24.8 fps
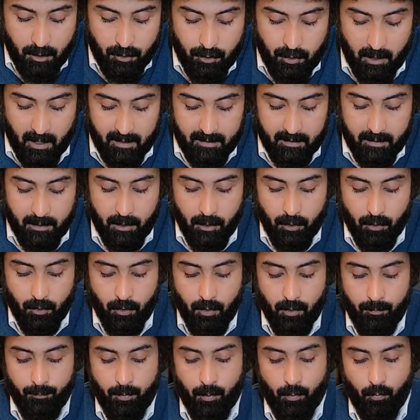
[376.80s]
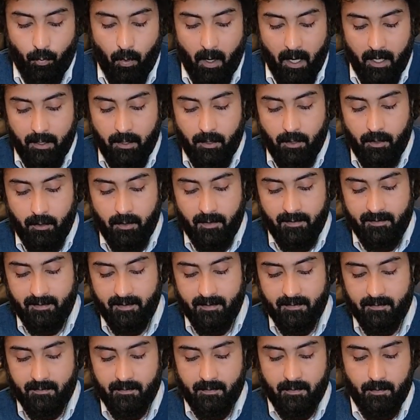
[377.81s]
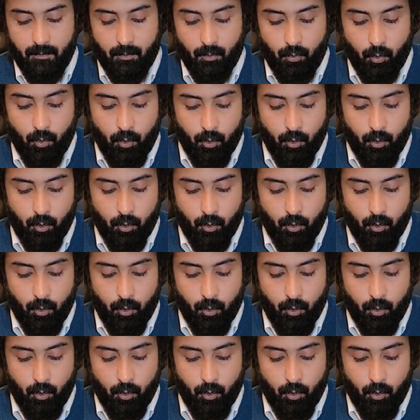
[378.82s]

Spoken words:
child care provider assistant,